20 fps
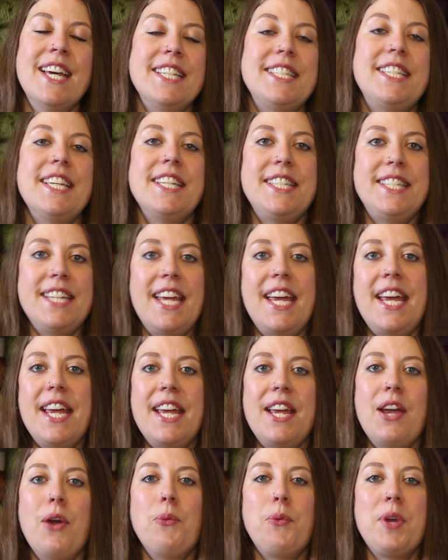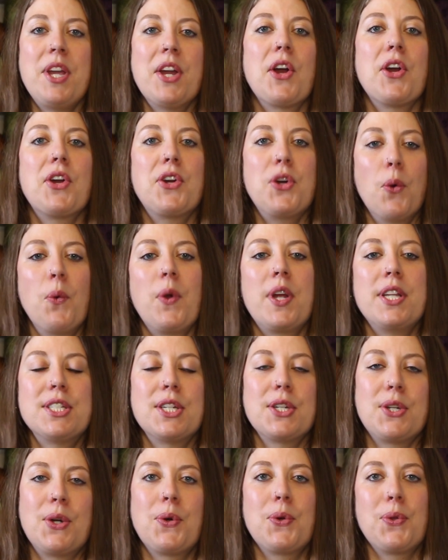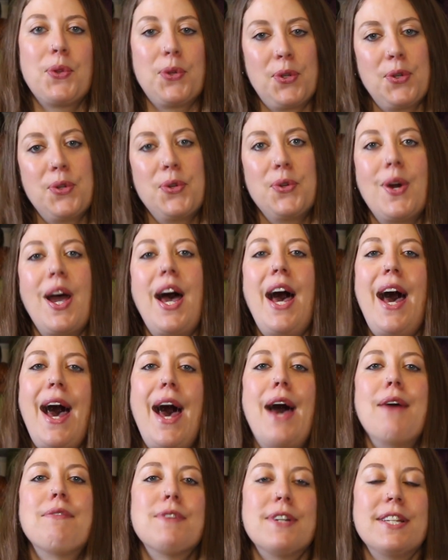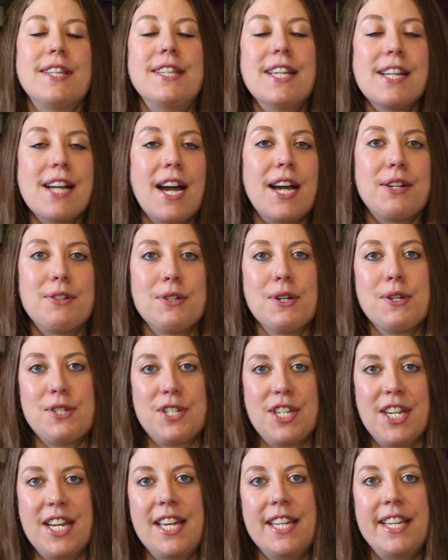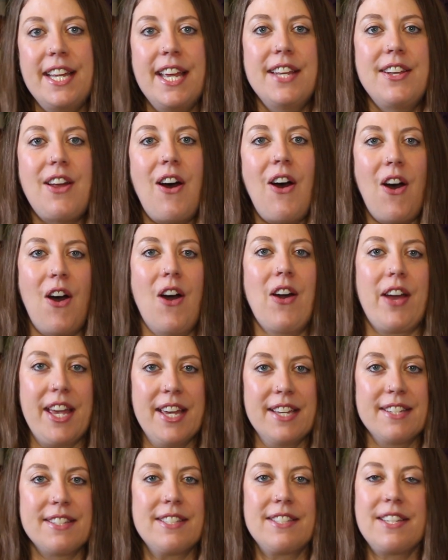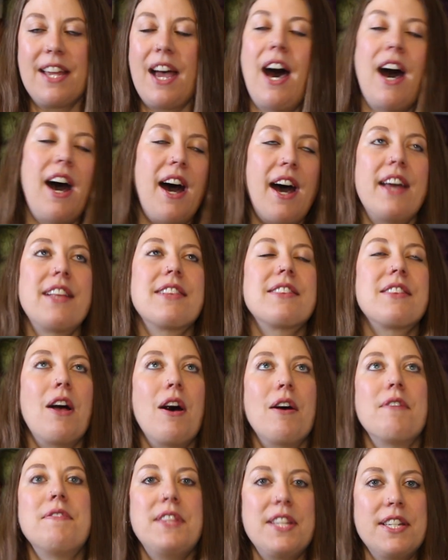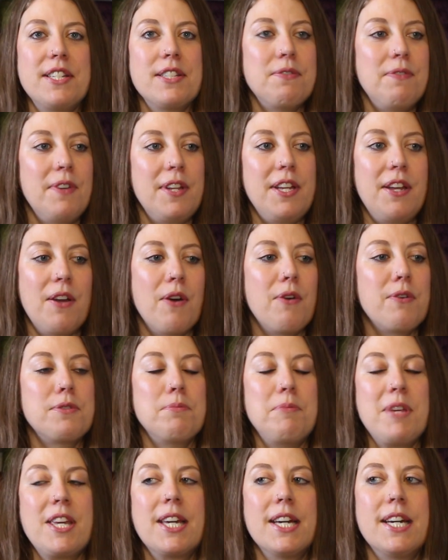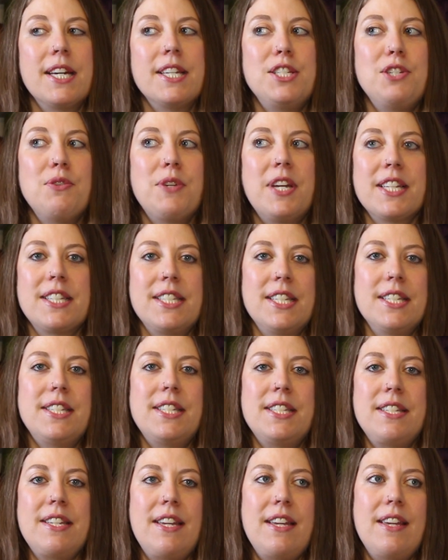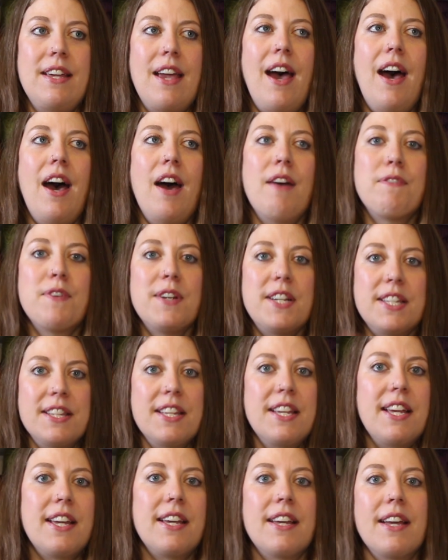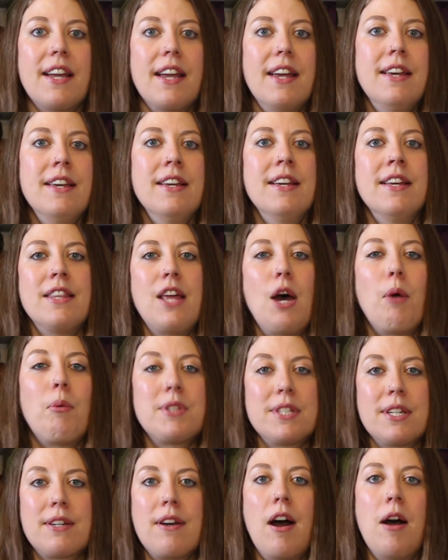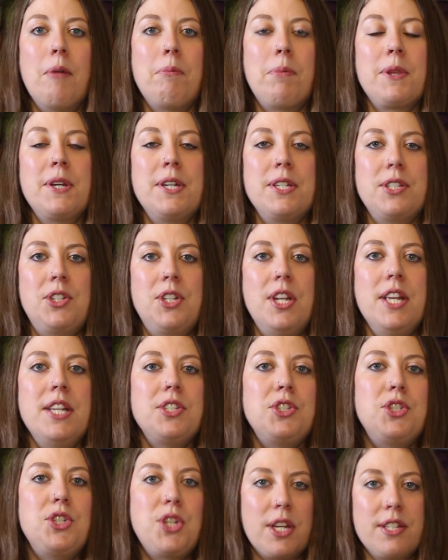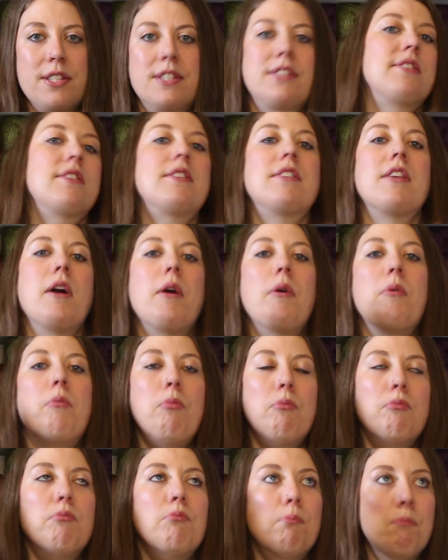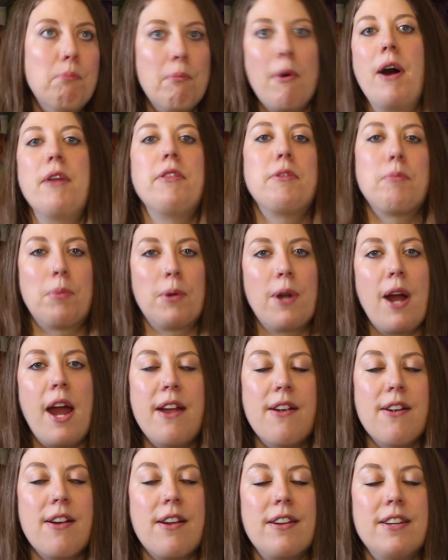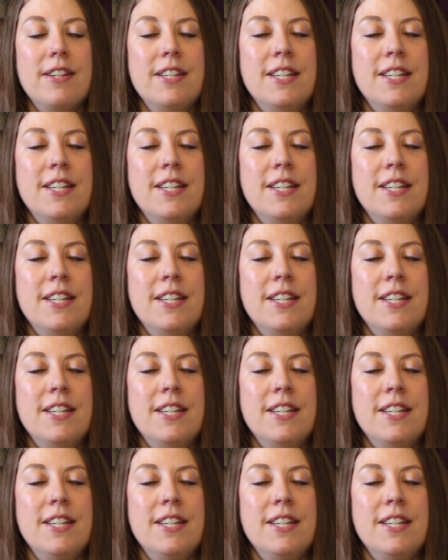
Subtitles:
Today we are going to go through everything I crocheted in August. I love these videos because you get to see everything that was accomplished in just the month prior.